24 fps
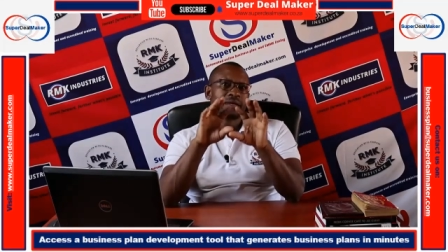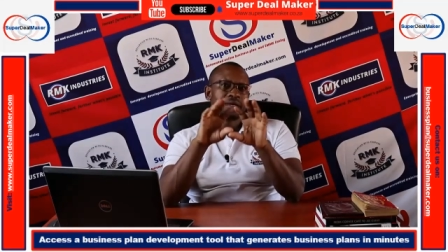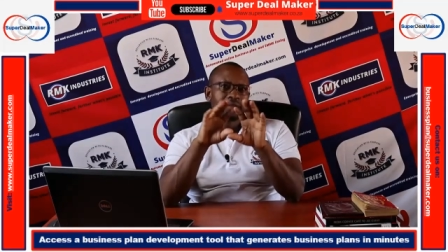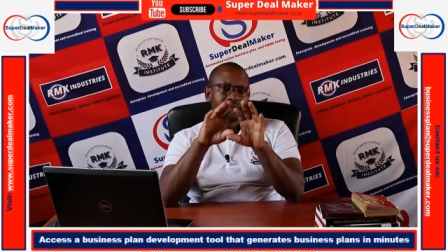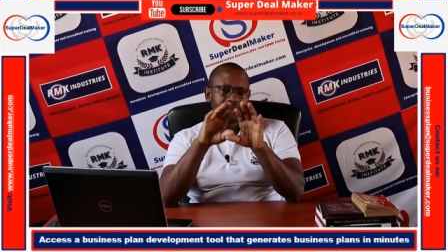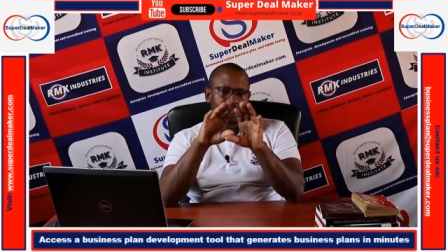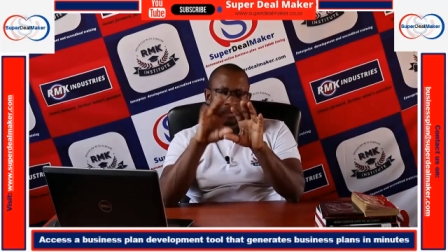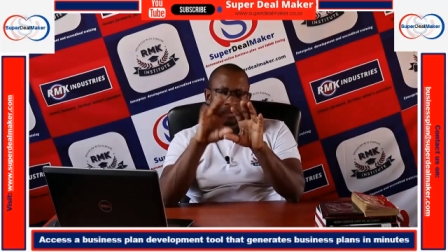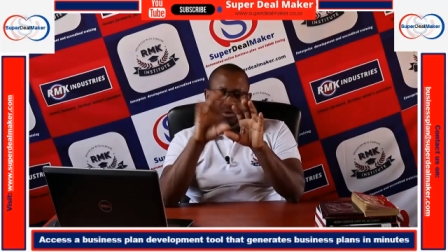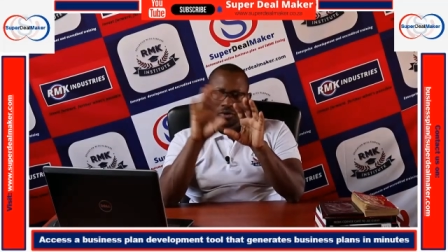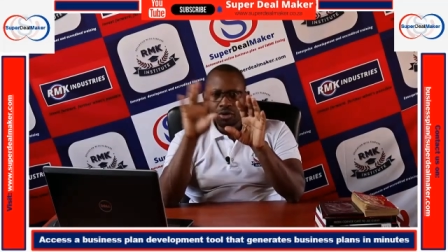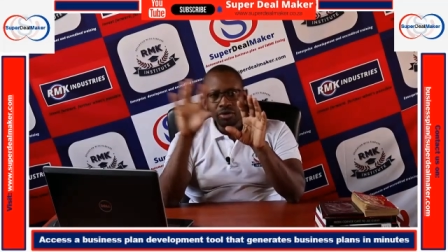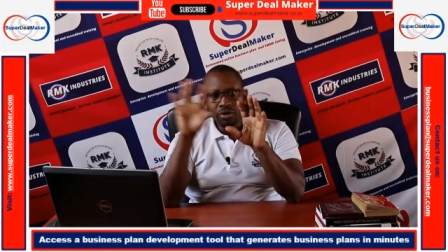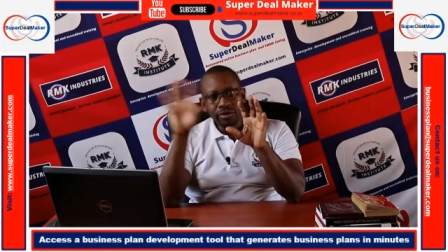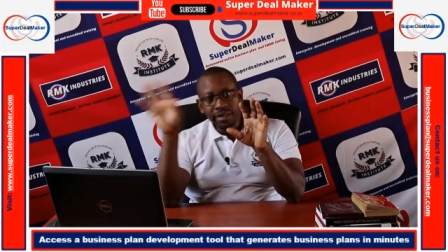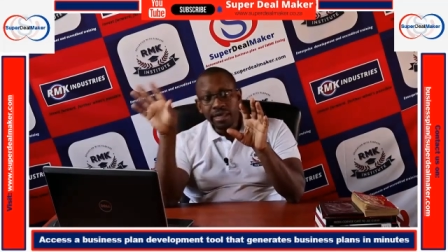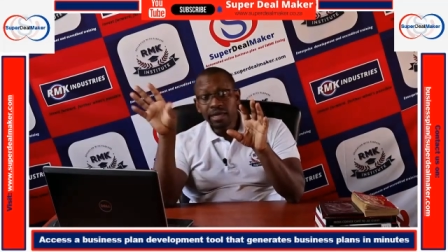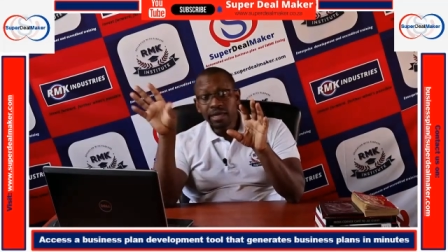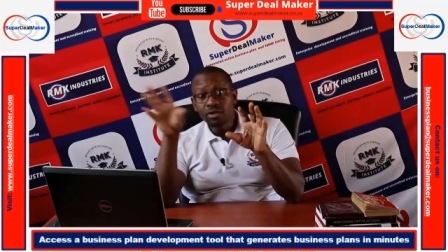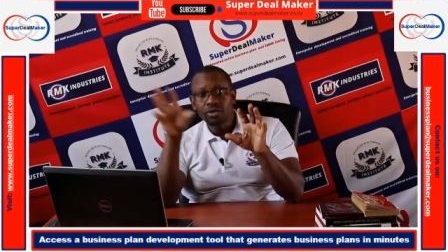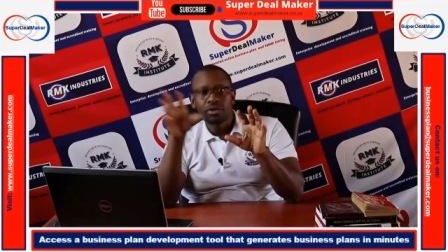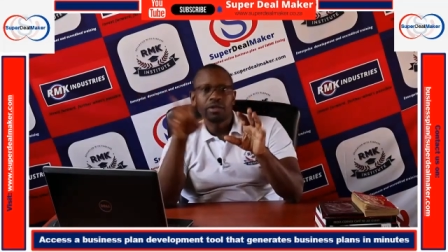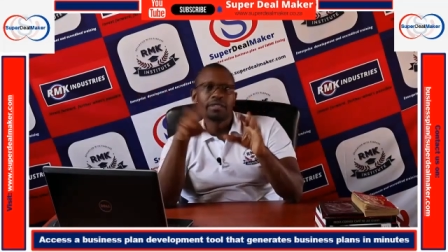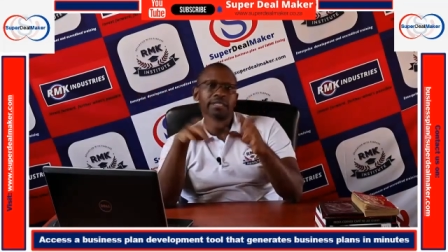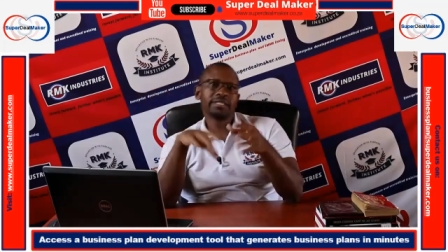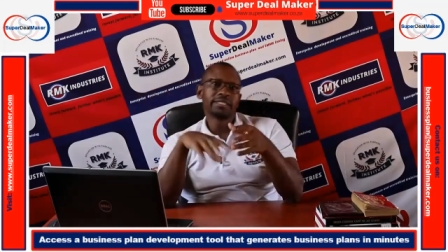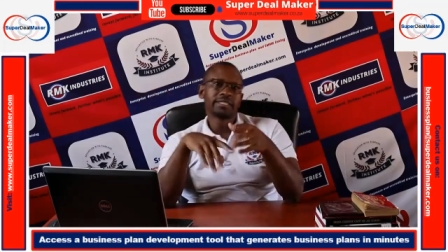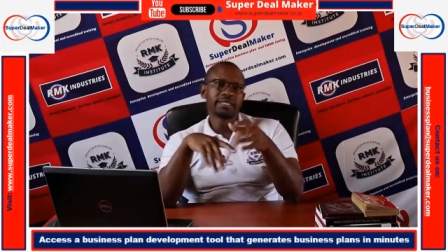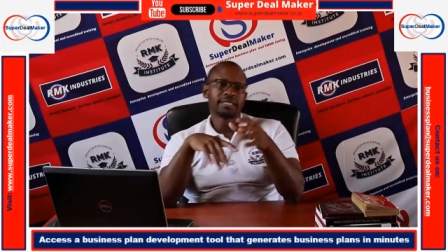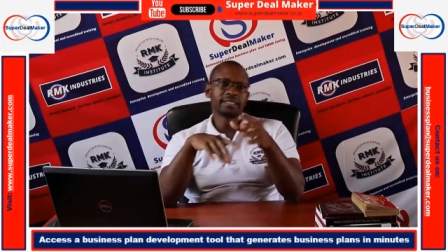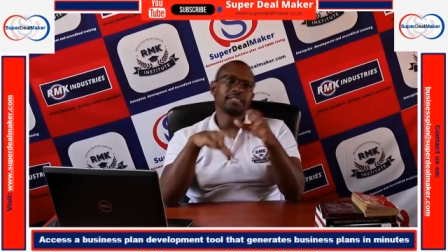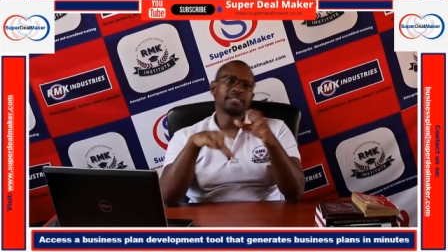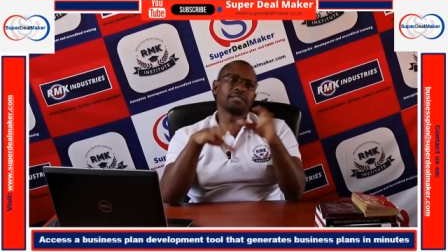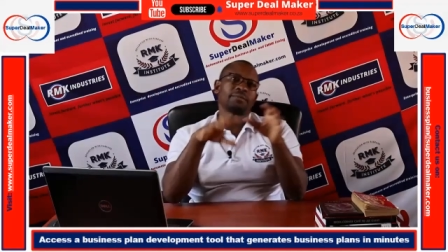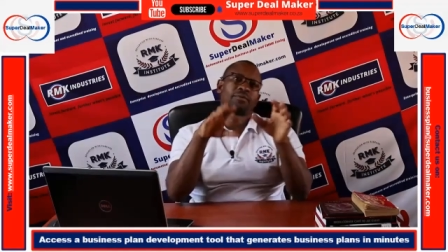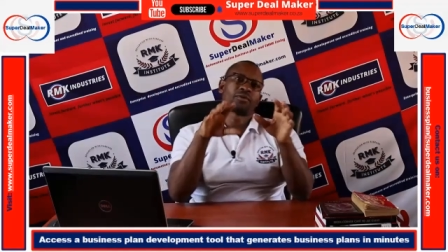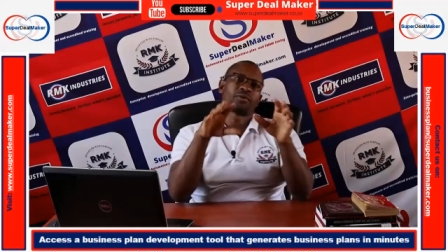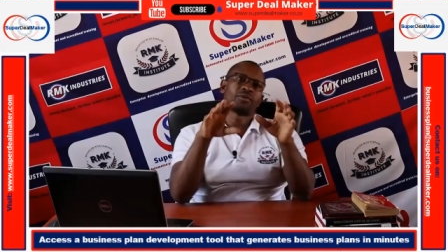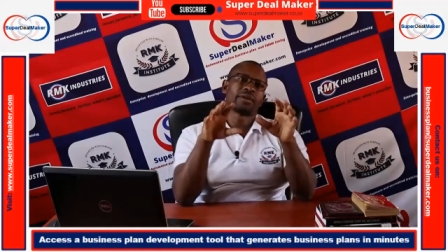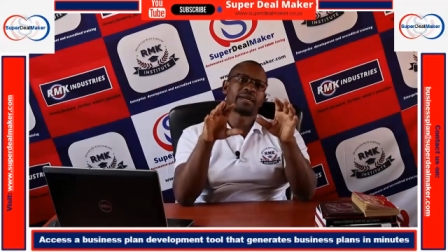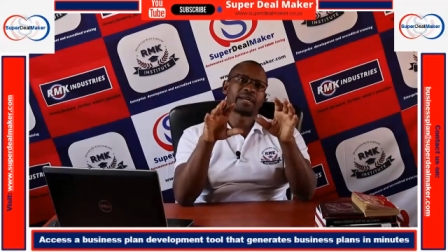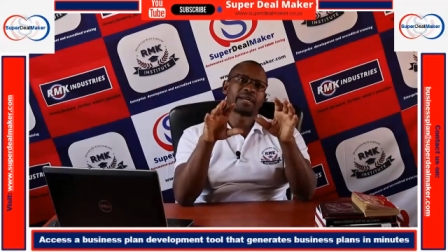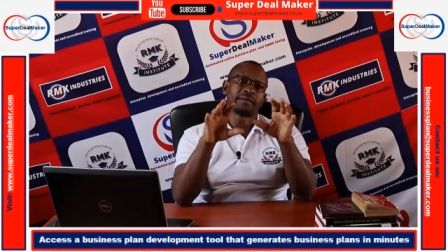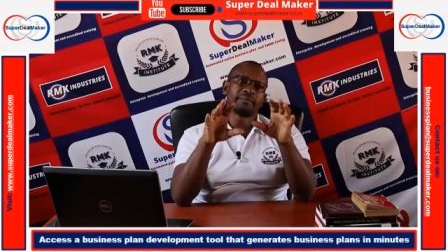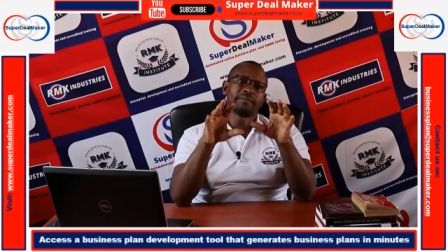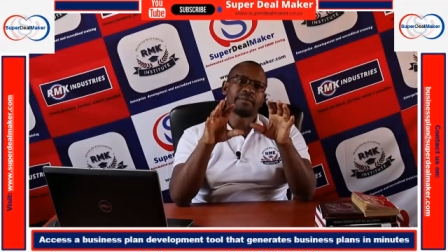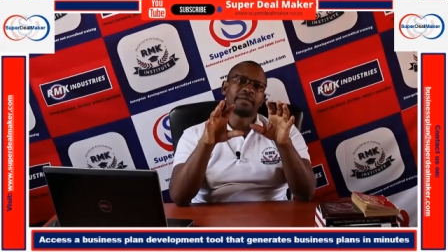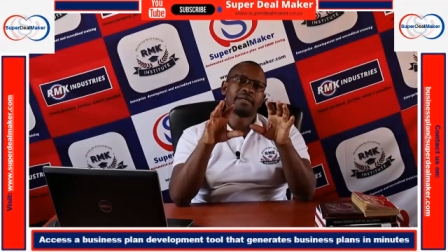they, or they call it skills
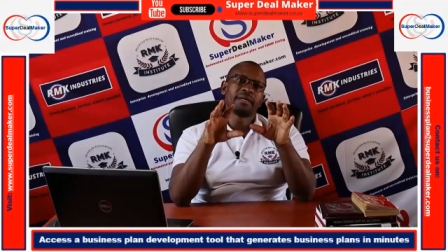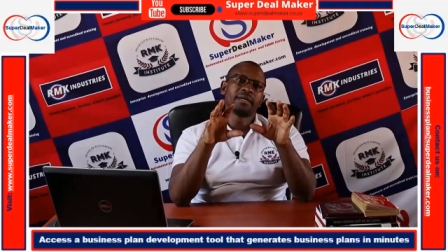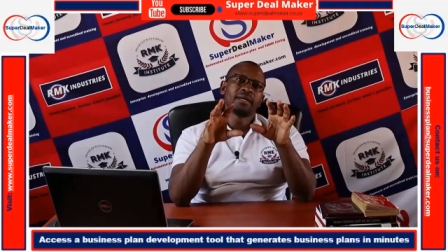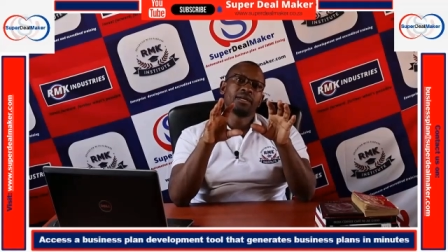program.